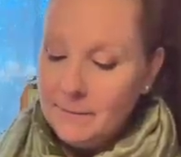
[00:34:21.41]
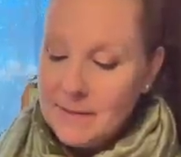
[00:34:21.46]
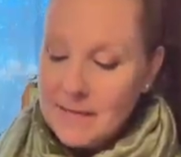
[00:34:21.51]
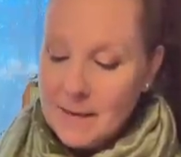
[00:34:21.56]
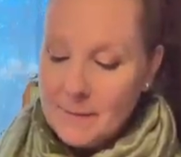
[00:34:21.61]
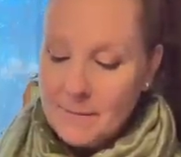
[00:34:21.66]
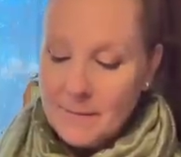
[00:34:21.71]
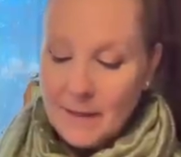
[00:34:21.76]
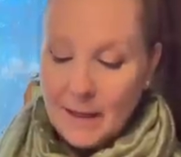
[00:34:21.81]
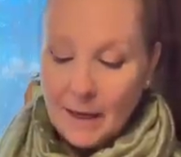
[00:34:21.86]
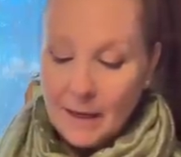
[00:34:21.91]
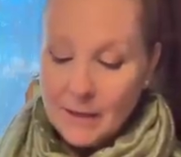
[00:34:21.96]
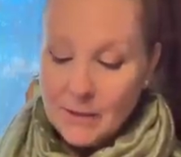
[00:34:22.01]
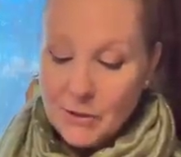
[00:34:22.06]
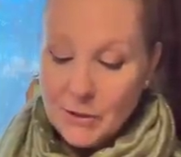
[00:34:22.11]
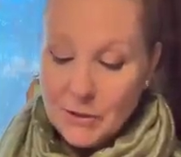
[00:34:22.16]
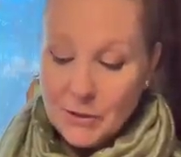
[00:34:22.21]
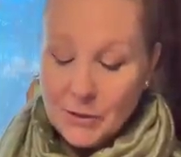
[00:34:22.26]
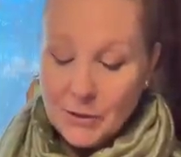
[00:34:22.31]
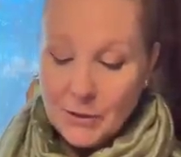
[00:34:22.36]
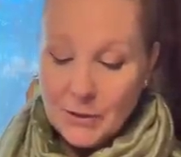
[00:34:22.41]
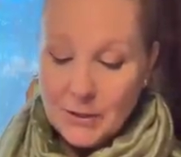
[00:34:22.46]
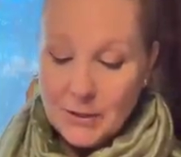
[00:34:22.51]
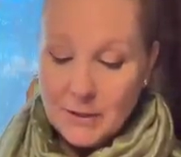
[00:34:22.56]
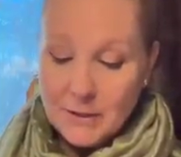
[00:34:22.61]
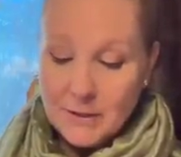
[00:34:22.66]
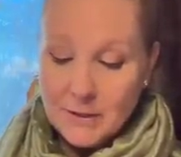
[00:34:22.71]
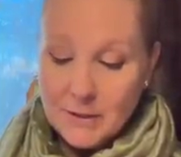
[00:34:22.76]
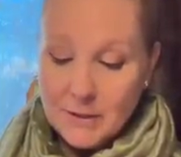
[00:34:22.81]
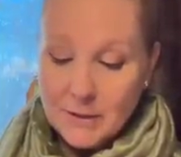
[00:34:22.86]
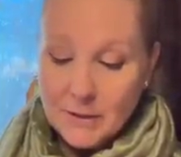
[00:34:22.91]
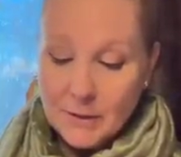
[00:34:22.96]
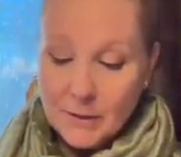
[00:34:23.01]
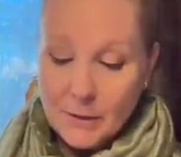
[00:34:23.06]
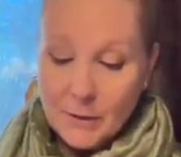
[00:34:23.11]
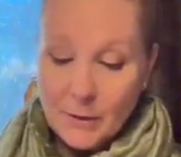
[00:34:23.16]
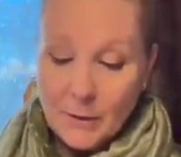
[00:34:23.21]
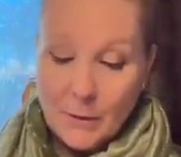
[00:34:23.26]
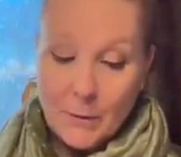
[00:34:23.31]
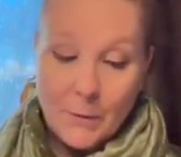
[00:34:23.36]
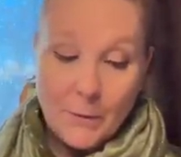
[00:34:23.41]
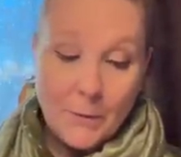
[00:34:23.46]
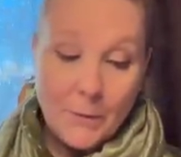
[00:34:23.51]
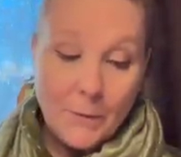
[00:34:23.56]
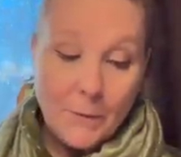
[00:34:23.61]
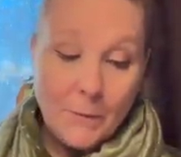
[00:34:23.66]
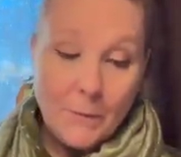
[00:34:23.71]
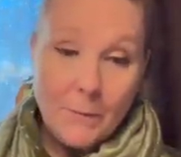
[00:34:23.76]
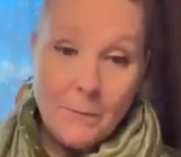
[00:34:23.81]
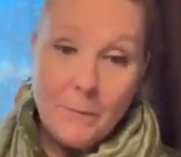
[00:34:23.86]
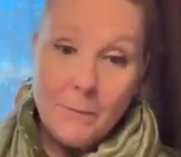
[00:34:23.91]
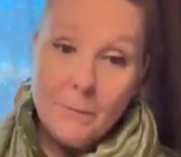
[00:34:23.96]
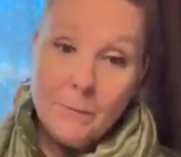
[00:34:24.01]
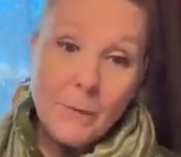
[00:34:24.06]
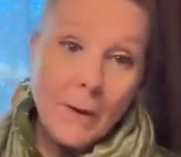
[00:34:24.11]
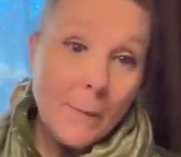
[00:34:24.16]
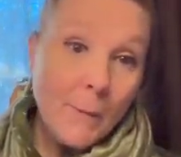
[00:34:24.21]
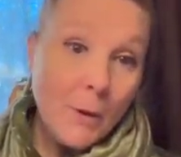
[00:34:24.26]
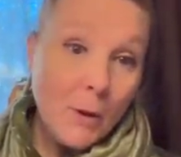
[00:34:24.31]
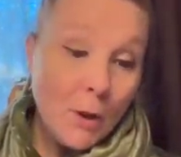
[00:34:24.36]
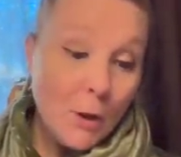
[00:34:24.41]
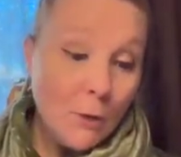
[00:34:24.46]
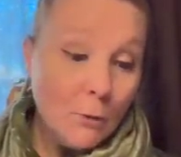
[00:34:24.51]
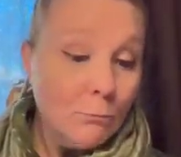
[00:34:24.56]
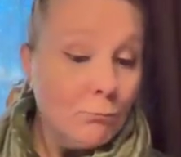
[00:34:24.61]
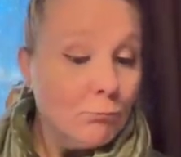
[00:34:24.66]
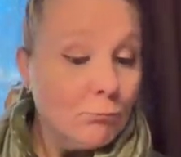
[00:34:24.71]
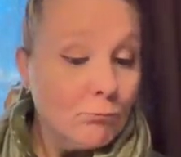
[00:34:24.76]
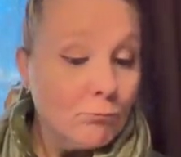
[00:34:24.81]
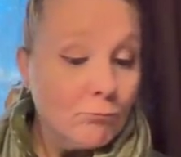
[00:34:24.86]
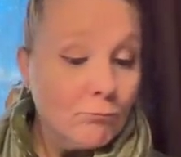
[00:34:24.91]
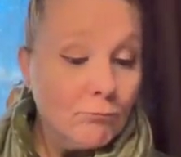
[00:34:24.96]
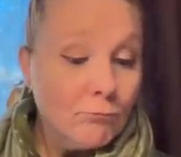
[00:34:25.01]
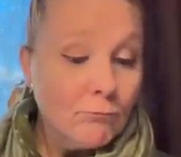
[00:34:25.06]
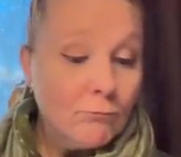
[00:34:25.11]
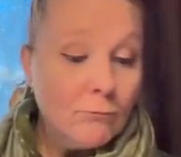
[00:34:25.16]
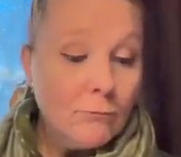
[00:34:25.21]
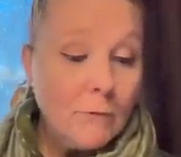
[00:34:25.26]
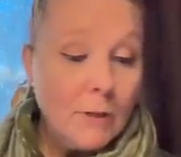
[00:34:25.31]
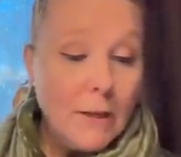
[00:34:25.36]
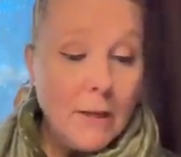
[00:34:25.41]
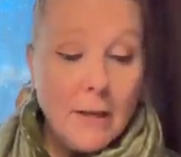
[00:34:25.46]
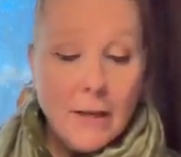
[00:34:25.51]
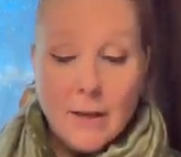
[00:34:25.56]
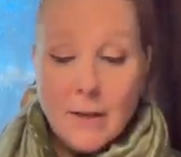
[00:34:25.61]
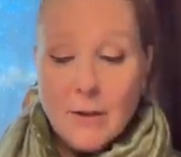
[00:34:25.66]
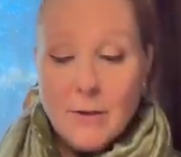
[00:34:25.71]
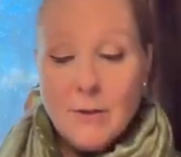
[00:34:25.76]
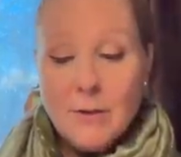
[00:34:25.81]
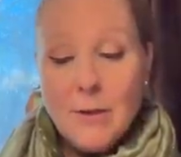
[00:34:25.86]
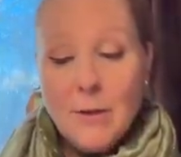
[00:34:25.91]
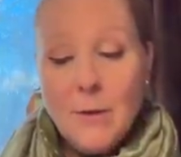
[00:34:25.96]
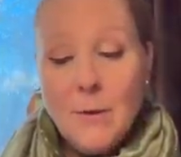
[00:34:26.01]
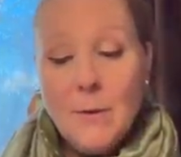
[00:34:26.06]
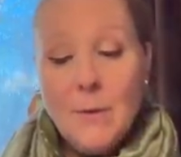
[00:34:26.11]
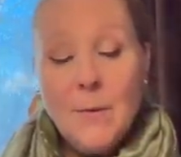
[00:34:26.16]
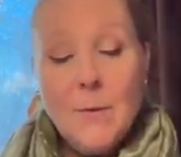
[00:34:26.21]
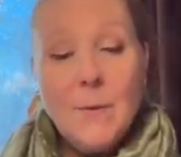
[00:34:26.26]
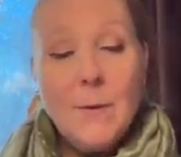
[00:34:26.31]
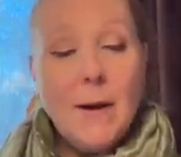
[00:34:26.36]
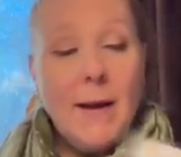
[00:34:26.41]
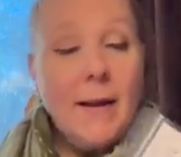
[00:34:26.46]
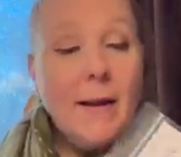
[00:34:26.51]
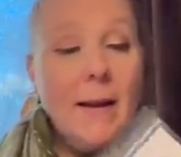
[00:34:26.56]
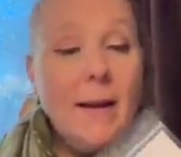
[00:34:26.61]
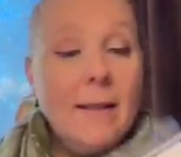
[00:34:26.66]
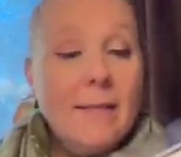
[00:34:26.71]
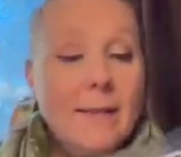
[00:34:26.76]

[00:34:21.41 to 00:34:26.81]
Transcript: some things just couldn't come alone. So I got